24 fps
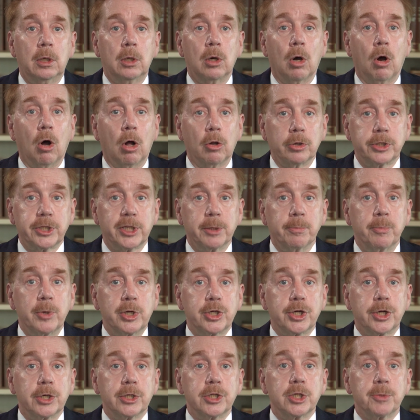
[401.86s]
All
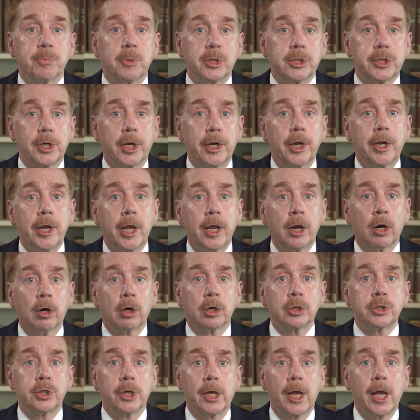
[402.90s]
submissions must adhere
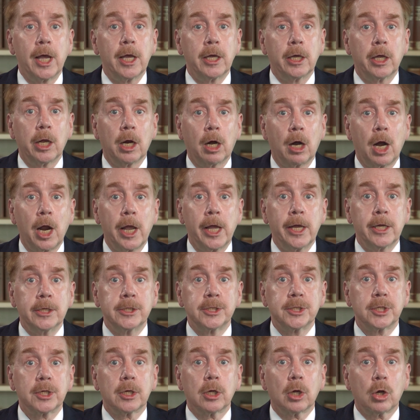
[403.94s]
to
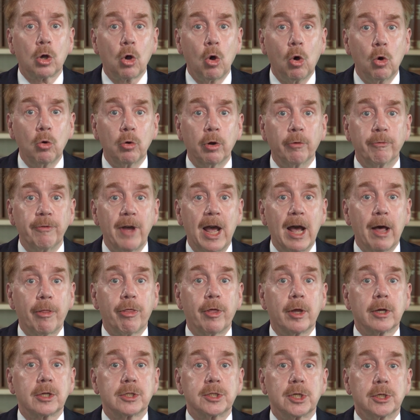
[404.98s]
AERA's Code of
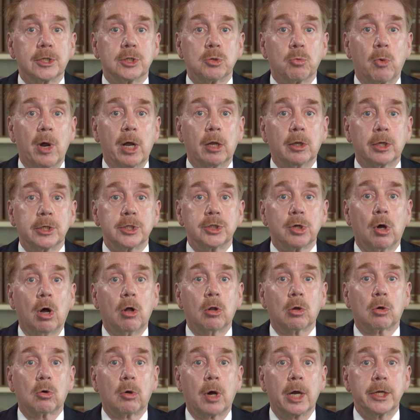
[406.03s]
Ethics, as well as all
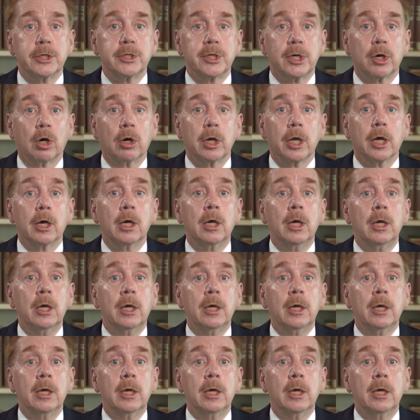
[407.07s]
criteria